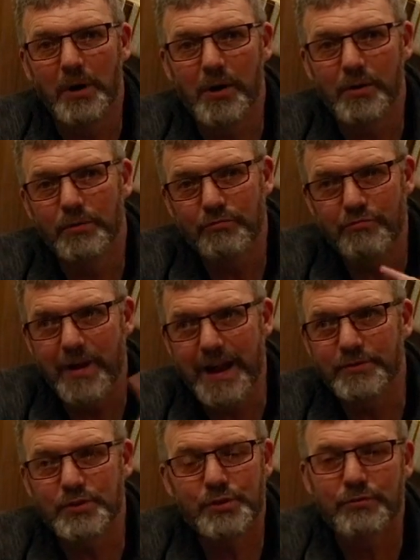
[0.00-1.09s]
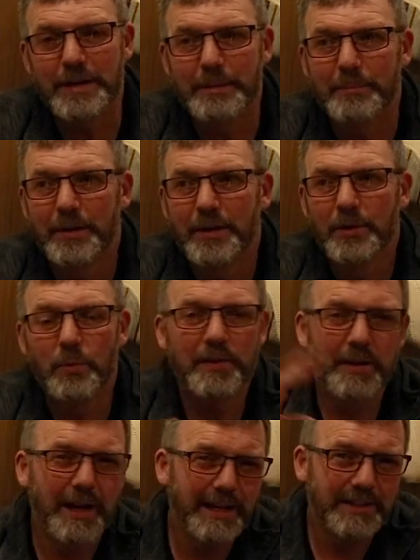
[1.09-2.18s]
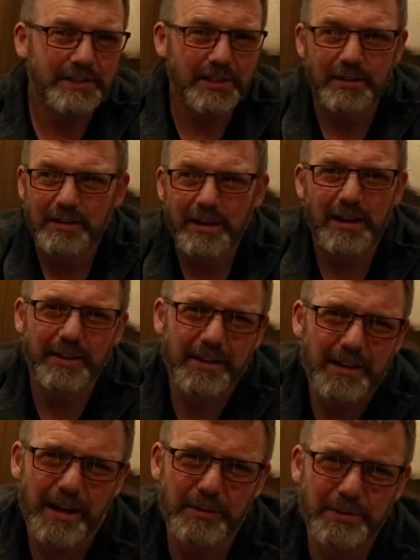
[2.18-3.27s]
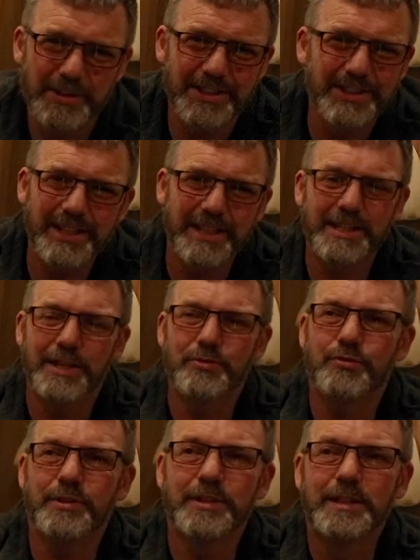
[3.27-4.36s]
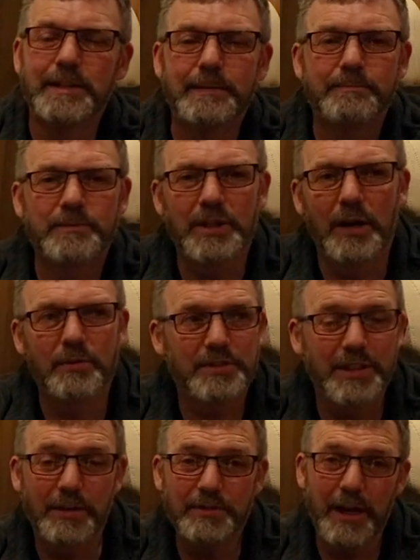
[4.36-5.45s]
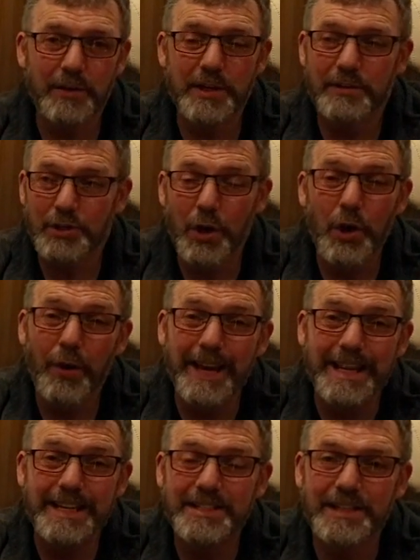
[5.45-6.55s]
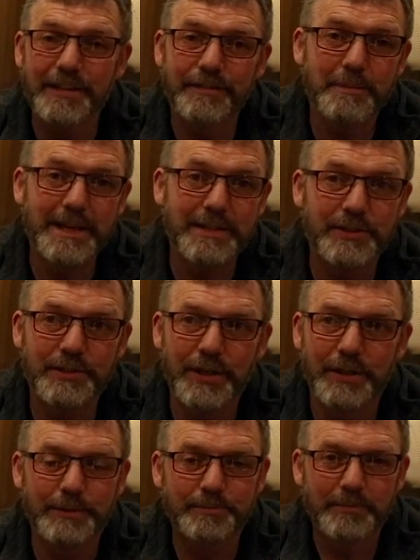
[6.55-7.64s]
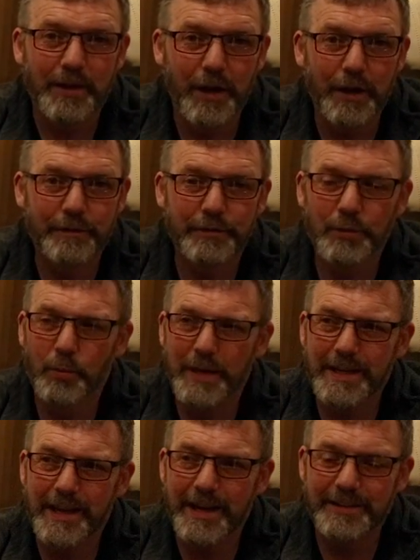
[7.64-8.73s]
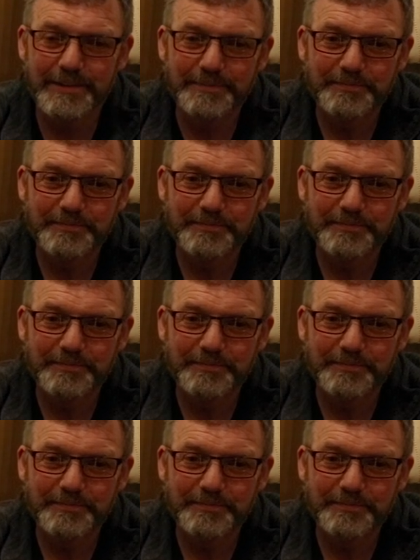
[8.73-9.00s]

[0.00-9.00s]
mile round trip, where the lakes are kind of close to 600. So Snowdonia is a lot easier for me to do over a weekend.